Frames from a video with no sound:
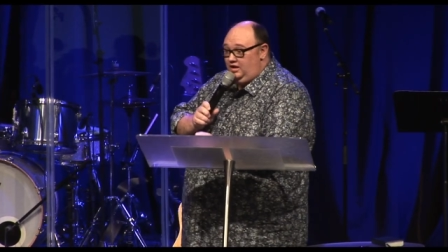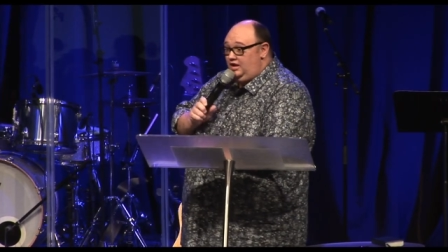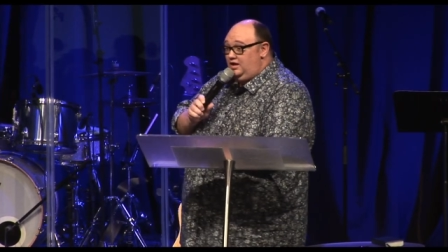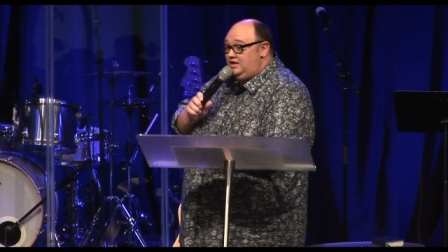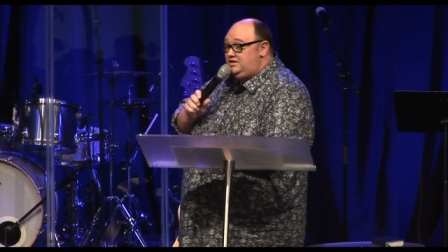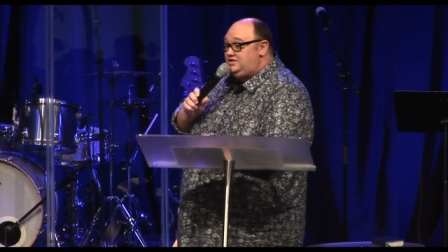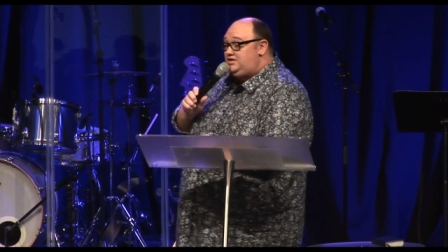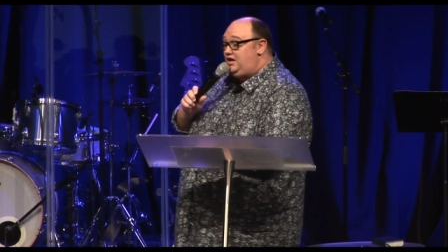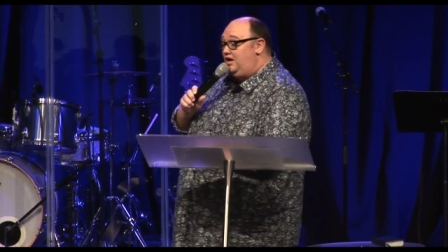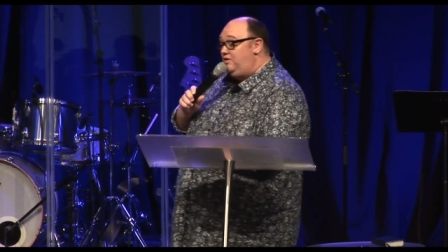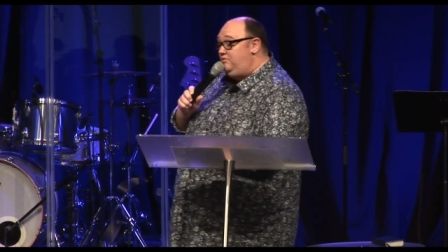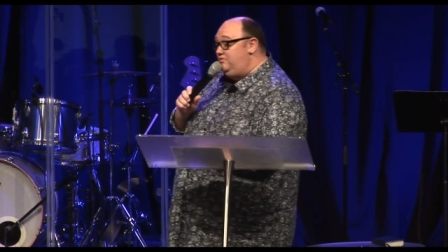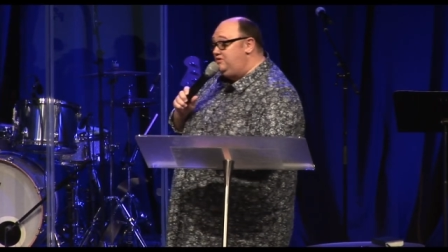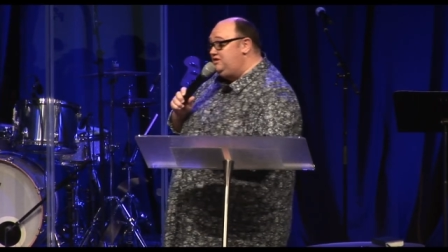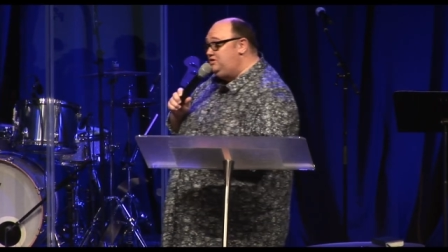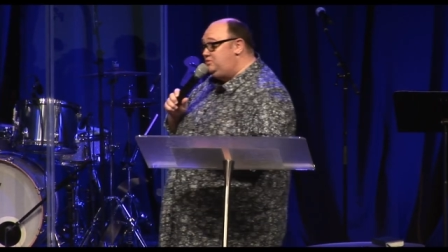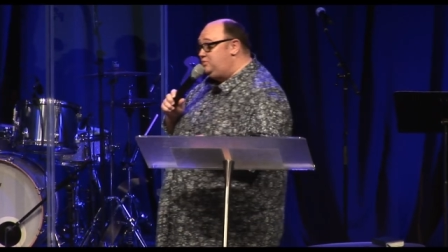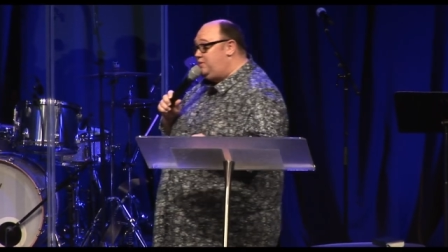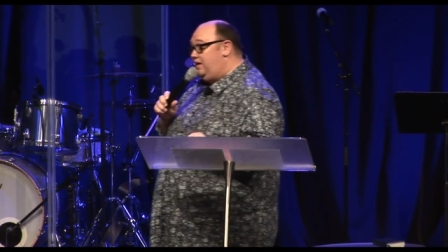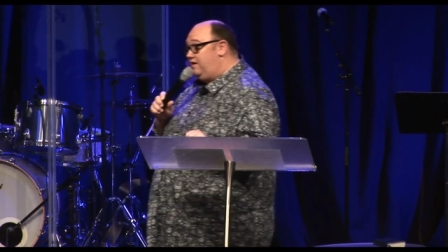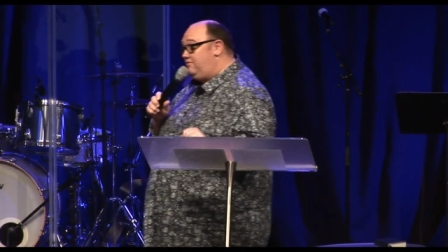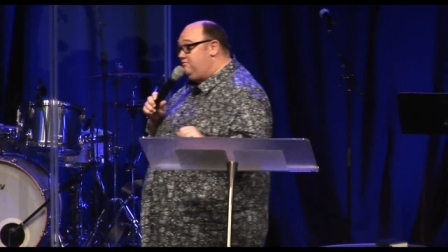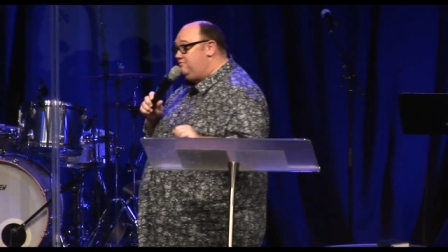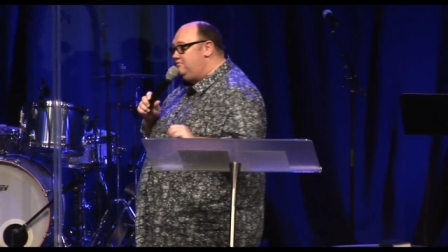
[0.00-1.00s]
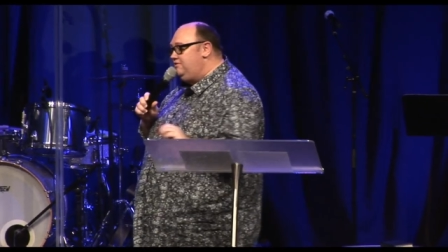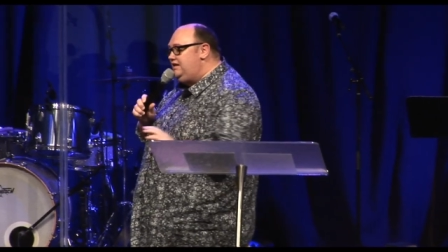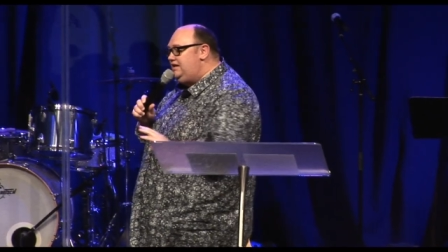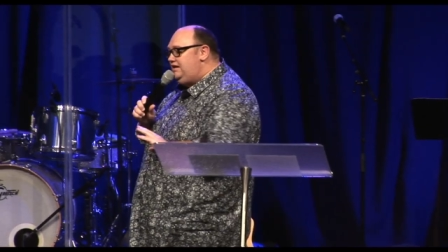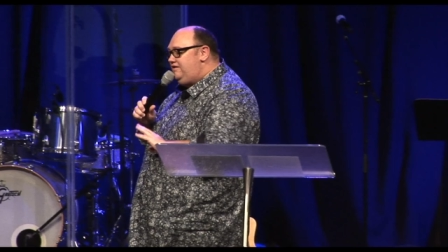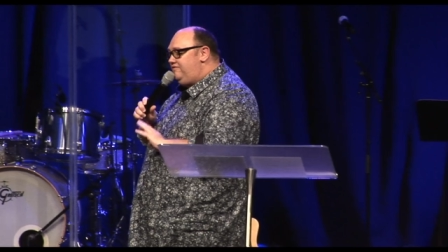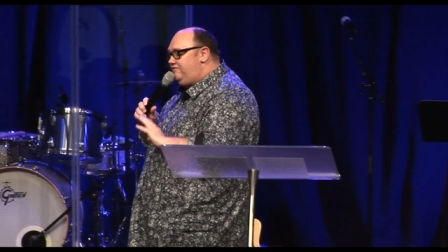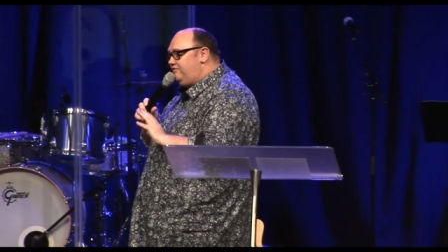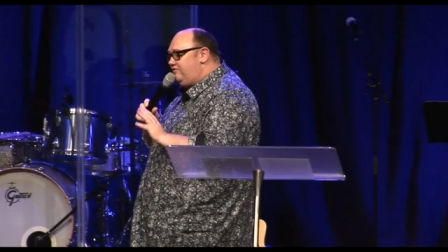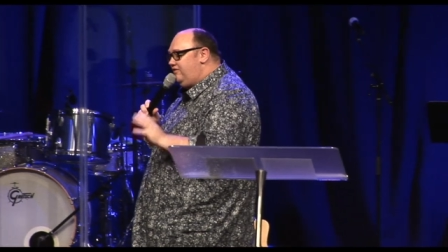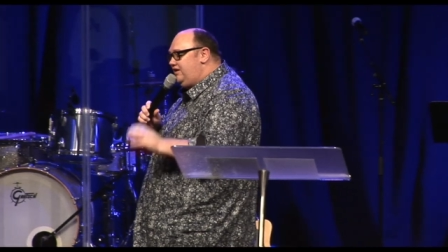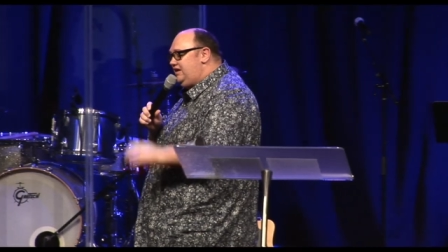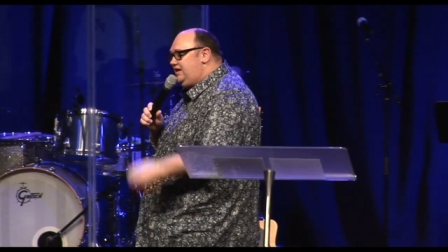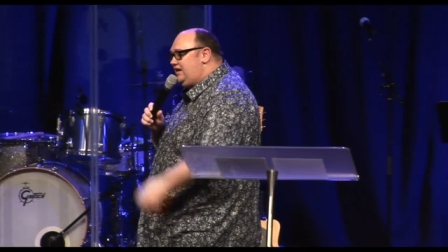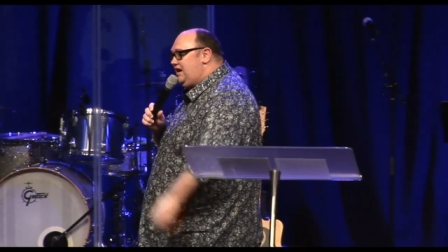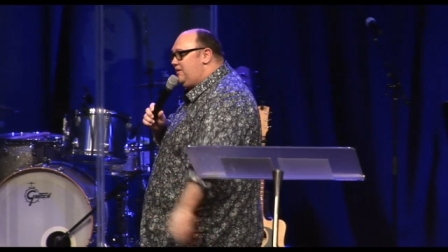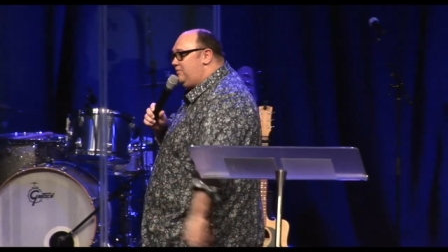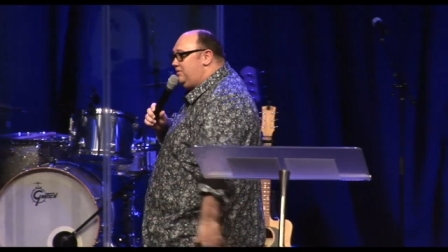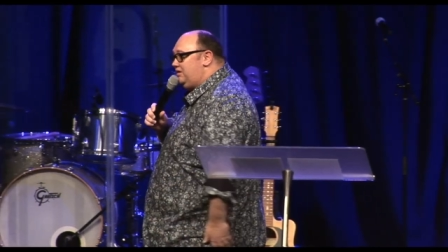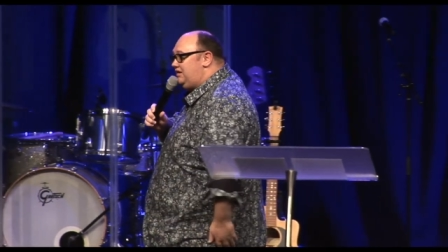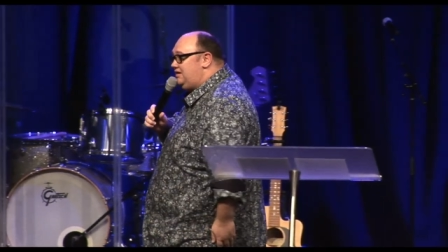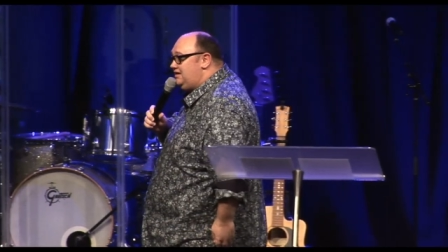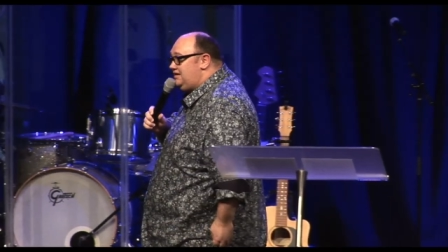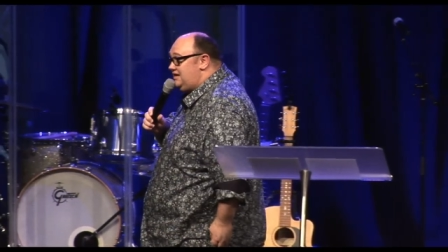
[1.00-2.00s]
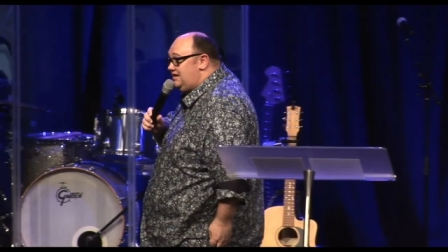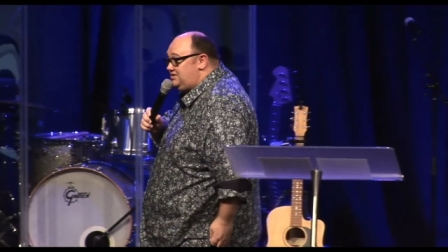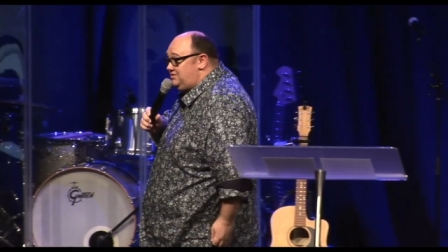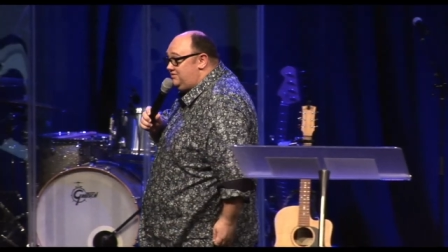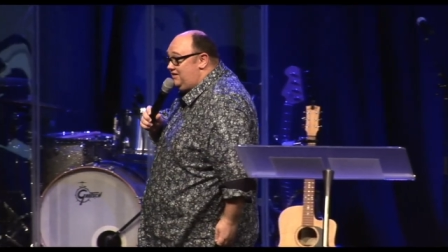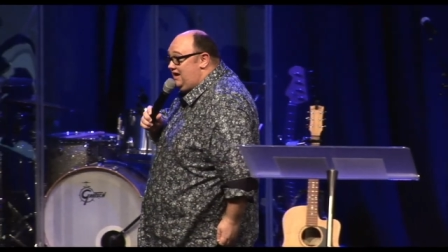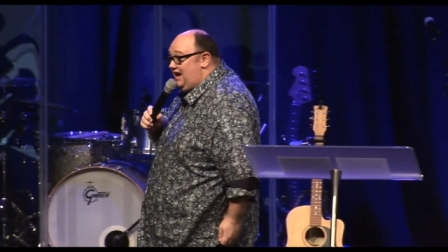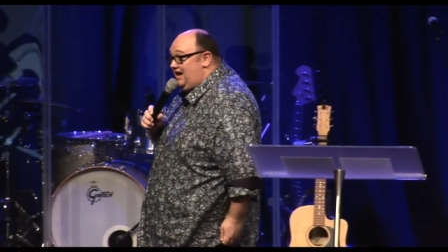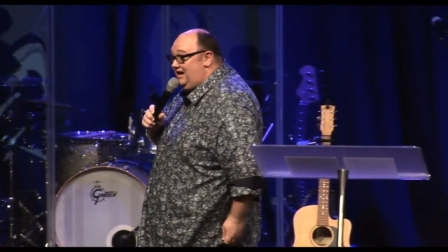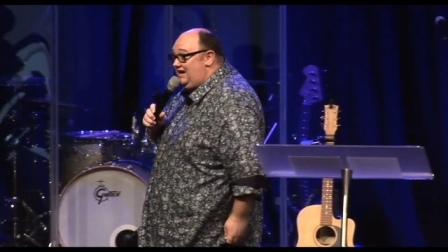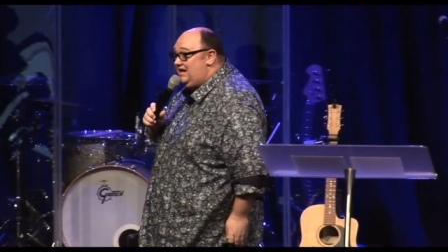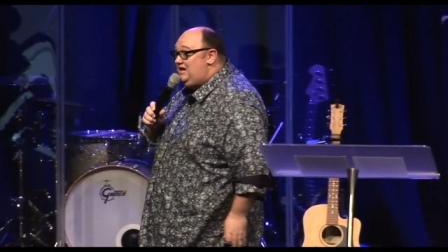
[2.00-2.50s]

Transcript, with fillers: So this one really freaked Nebuchadnezzar out.